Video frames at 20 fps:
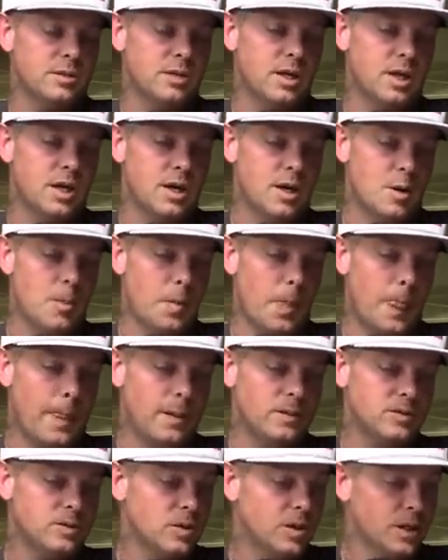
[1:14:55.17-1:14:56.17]
um,
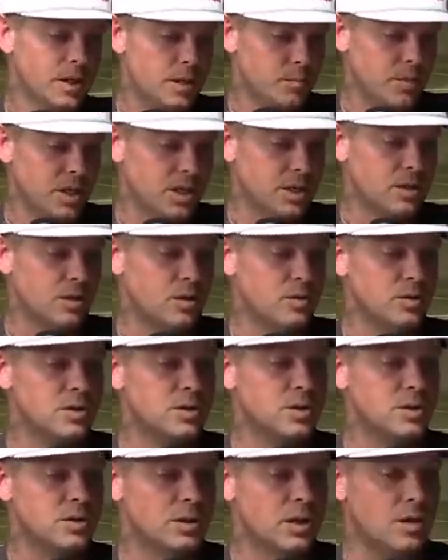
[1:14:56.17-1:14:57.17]
so they can make their own
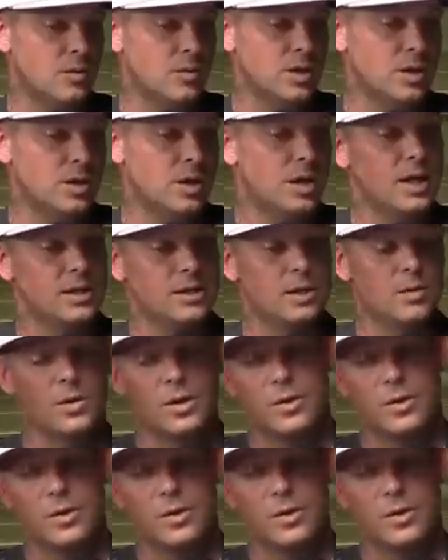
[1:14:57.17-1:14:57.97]
decision on whether or not they want